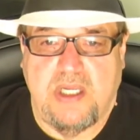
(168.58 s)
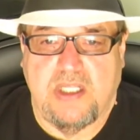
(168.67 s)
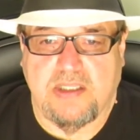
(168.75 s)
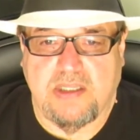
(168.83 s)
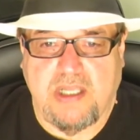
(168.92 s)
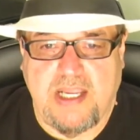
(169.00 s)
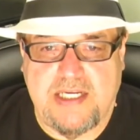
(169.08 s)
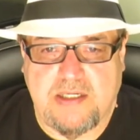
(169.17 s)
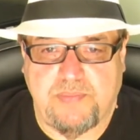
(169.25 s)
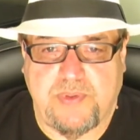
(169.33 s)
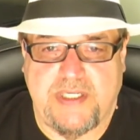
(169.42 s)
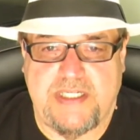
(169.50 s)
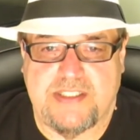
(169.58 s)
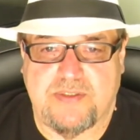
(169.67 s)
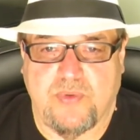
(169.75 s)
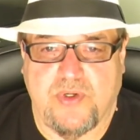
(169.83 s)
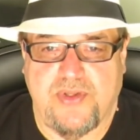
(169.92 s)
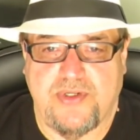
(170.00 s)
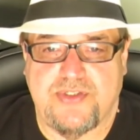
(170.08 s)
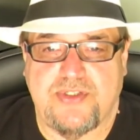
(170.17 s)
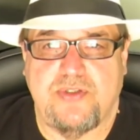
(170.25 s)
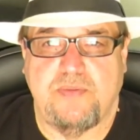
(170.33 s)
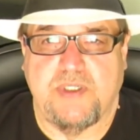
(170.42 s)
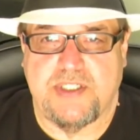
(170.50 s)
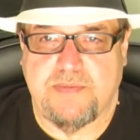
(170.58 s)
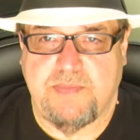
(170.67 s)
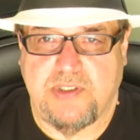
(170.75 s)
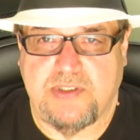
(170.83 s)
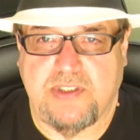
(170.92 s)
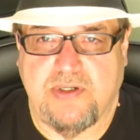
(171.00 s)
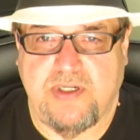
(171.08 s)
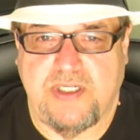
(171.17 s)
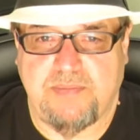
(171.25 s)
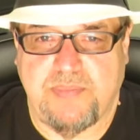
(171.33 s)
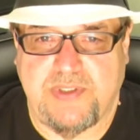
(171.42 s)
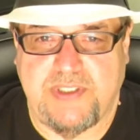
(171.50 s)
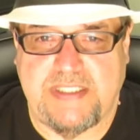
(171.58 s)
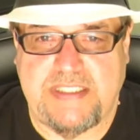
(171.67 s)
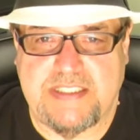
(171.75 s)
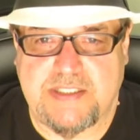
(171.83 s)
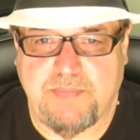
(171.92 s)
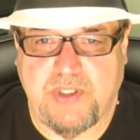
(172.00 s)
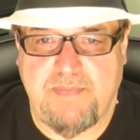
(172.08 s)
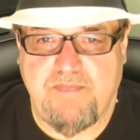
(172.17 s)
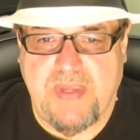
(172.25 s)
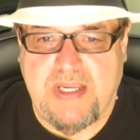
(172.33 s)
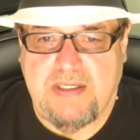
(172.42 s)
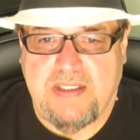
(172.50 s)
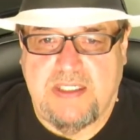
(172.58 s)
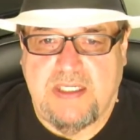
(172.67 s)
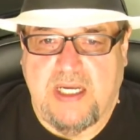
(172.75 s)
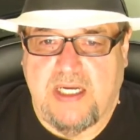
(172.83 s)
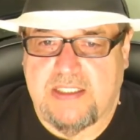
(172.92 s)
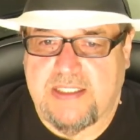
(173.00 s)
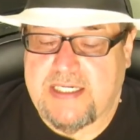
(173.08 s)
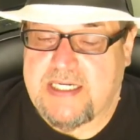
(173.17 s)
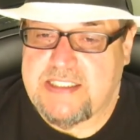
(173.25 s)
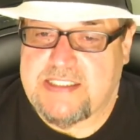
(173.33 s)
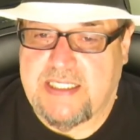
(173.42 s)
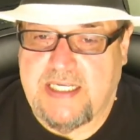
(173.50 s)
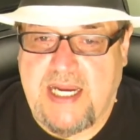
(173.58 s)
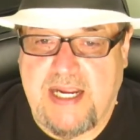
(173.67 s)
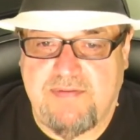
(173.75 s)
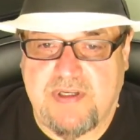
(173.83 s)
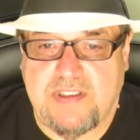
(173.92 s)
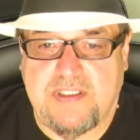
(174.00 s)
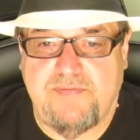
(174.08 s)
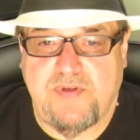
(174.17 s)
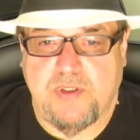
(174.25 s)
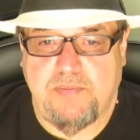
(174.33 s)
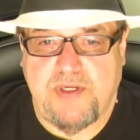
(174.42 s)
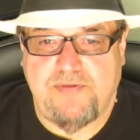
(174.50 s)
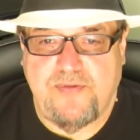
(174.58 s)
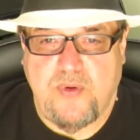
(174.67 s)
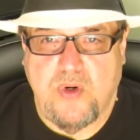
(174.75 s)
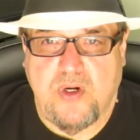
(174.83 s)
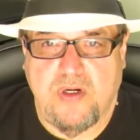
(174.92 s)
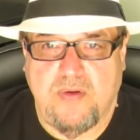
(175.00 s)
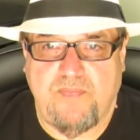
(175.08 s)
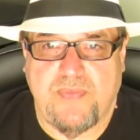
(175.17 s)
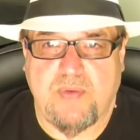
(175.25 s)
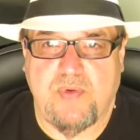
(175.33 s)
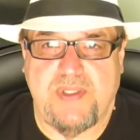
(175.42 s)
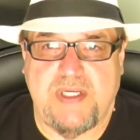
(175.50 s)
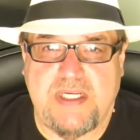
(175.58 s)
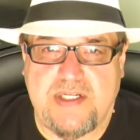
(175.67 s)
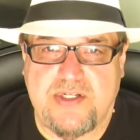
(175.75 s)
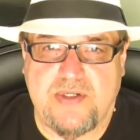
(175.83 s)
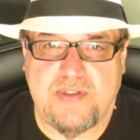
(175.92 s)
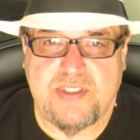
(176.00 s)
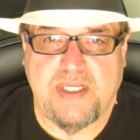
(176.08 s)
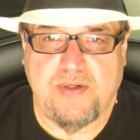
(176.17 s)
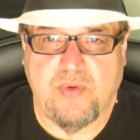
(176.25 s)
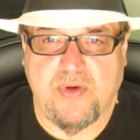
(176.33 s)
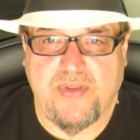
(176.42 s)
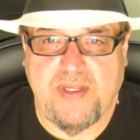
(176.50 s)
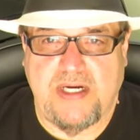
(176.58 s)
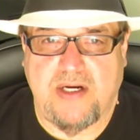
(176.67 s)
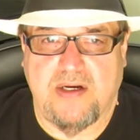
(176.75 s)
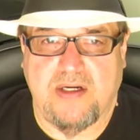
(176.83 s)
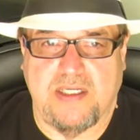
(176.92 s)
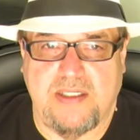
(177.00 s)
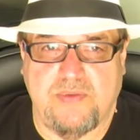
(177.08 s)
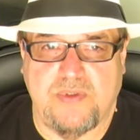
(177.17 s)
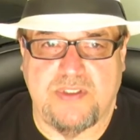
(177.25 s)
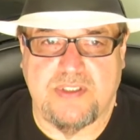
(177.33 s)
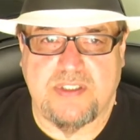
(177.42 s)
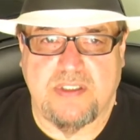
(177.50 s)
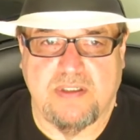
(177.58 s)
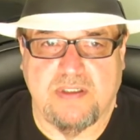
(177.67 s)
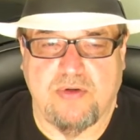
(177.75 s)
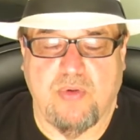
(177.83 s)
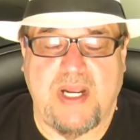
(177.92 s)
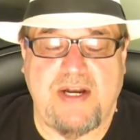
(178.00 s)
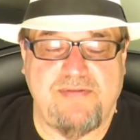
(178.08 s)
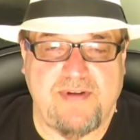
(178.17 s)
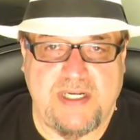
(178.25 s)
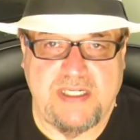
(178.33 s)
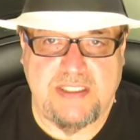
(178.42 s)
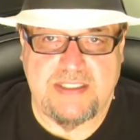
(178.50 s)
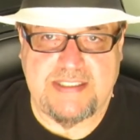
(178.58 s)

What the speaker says: like a place where there's too much military and police. But like I said, having lived there before with the issues that were there, it was gratifying to